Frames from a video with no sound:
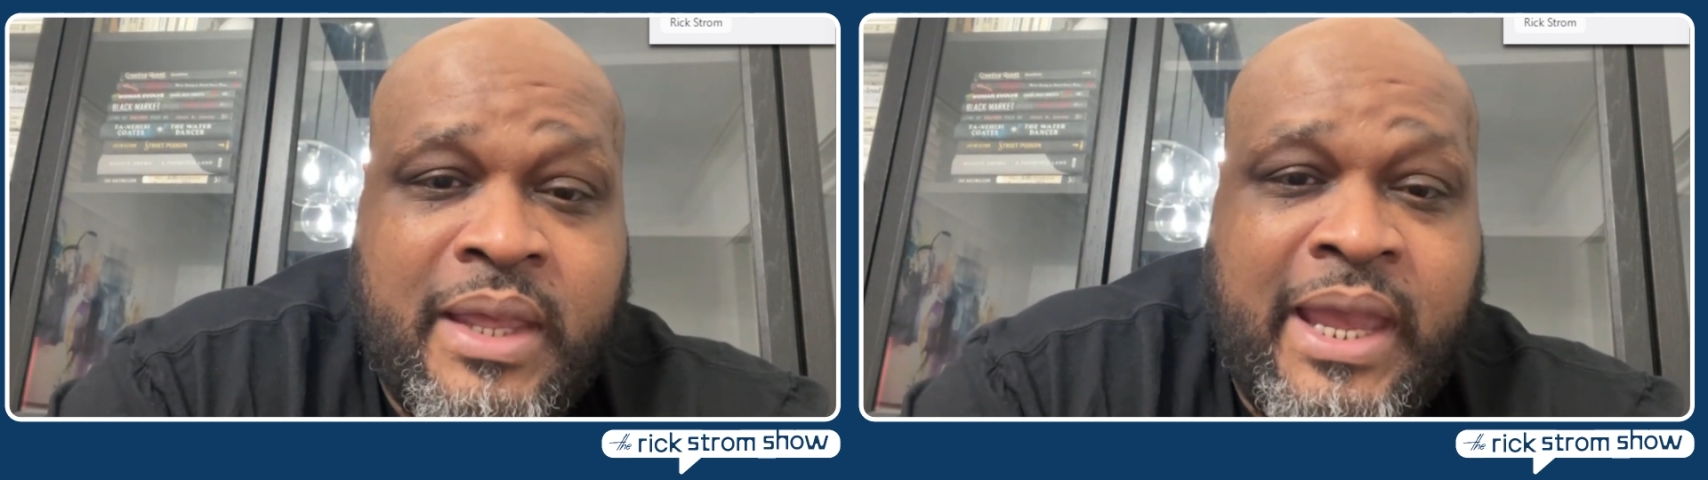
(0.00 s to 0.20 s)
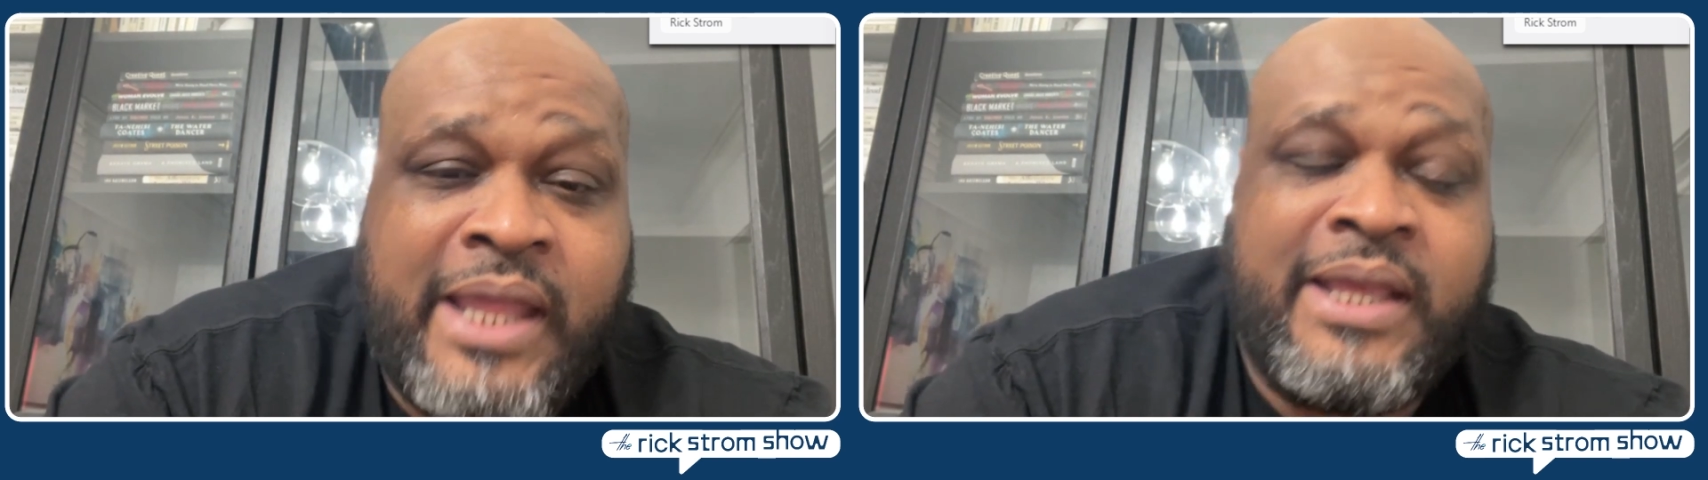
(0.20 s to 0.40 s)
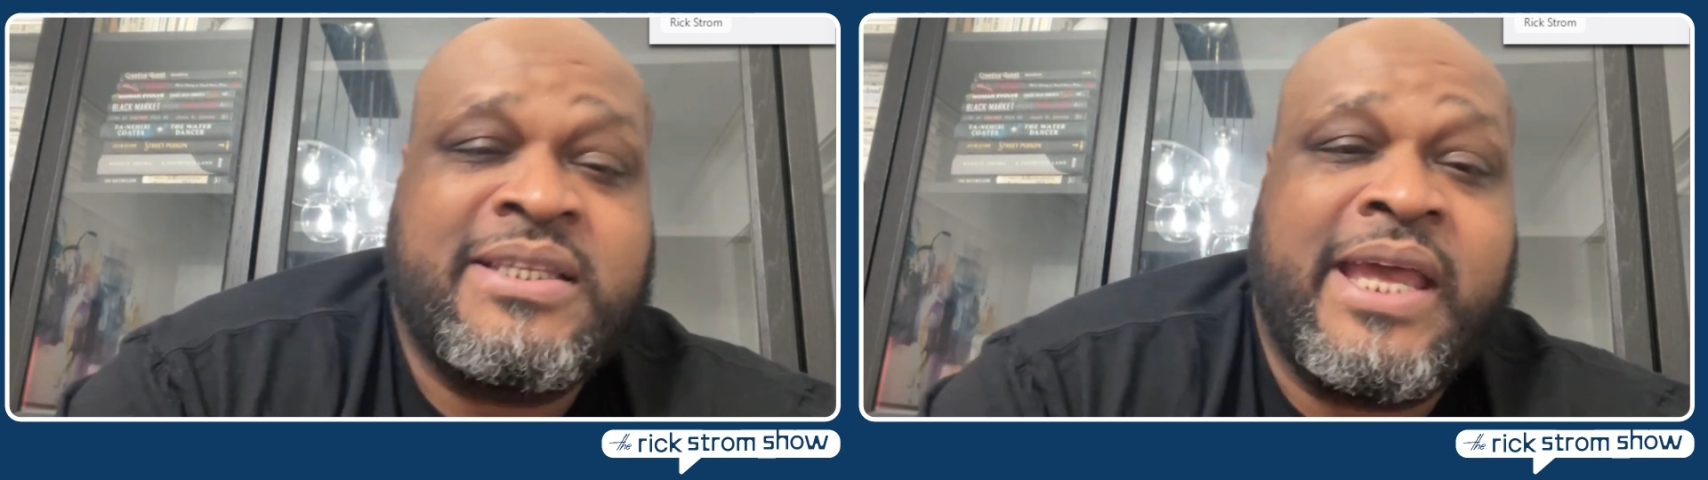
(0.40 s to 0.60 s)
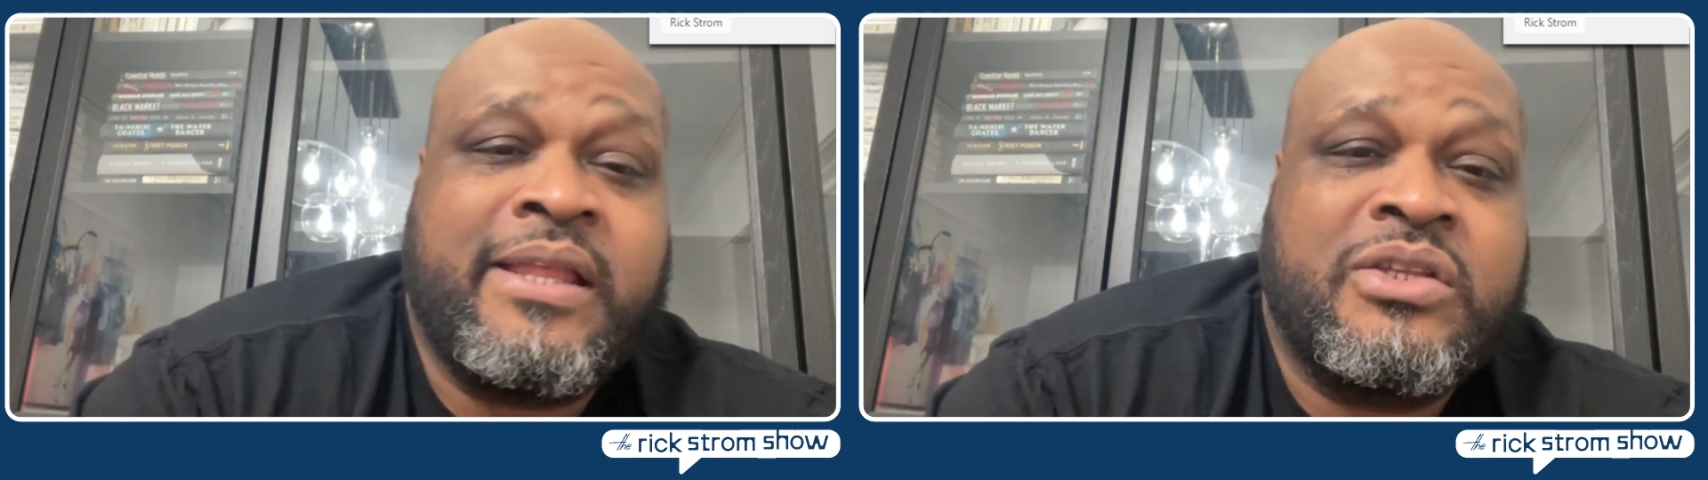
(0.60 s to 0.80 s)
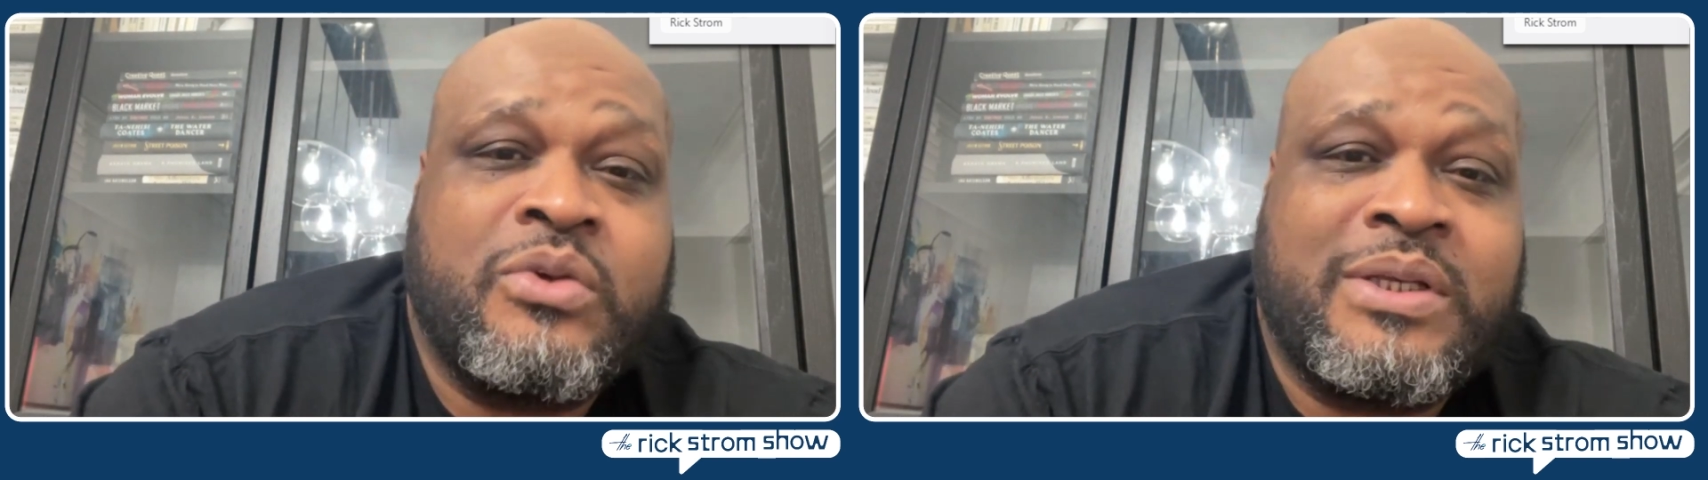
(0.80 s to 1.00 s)
and he's
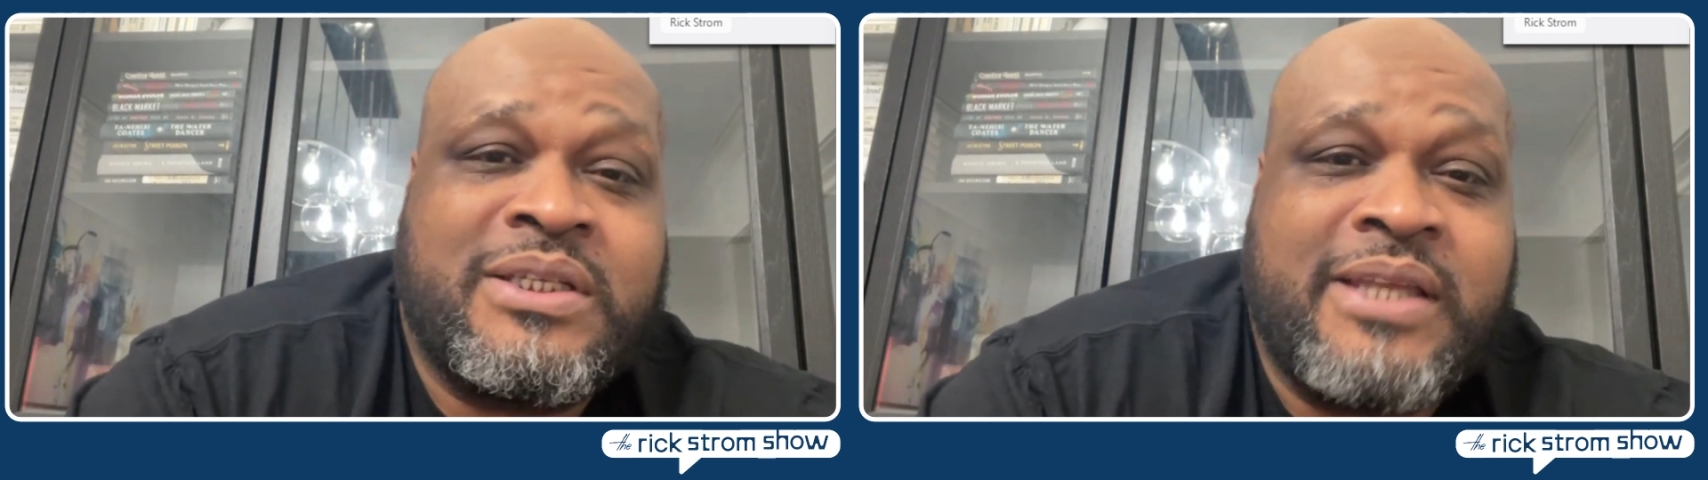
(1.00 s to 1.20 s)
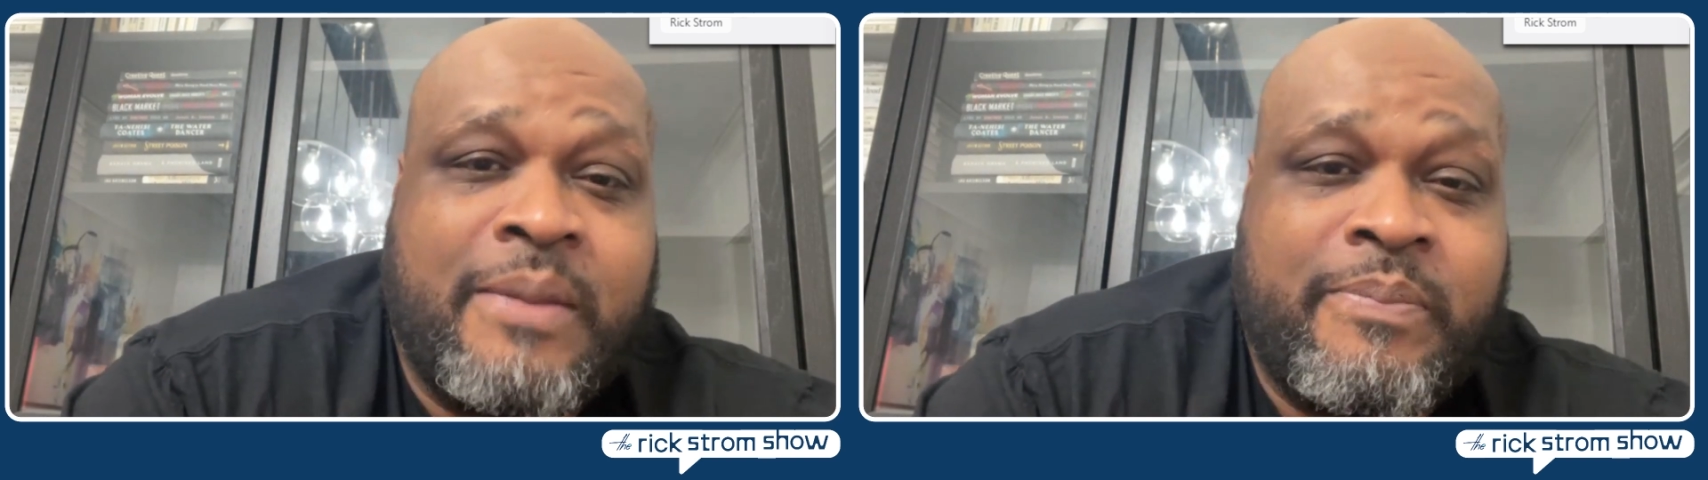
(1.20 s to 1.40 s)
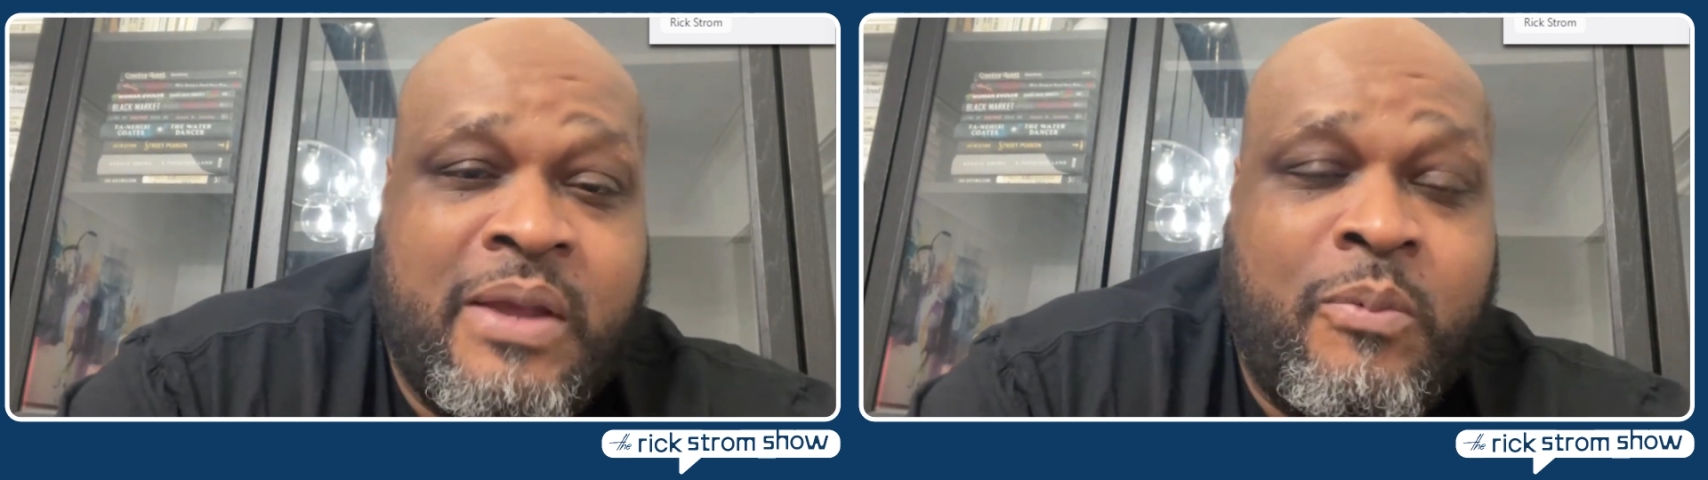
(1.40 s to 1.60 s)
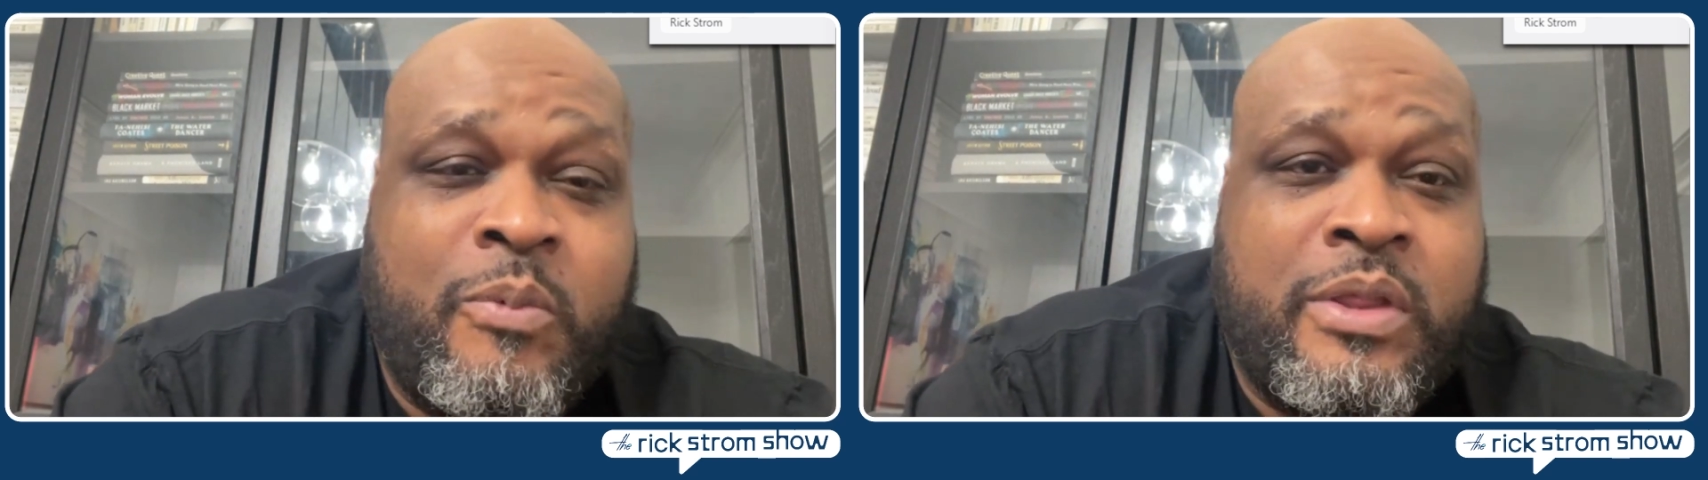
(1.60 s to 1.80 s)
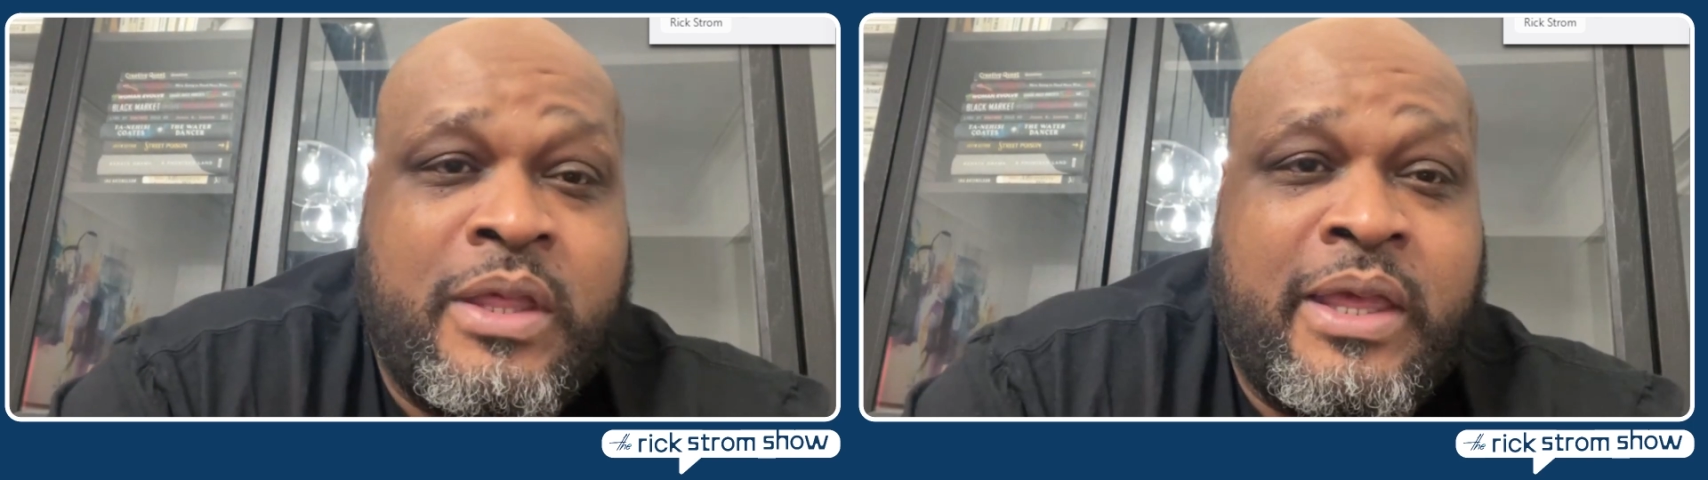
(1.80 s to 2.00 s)
taking it to a step that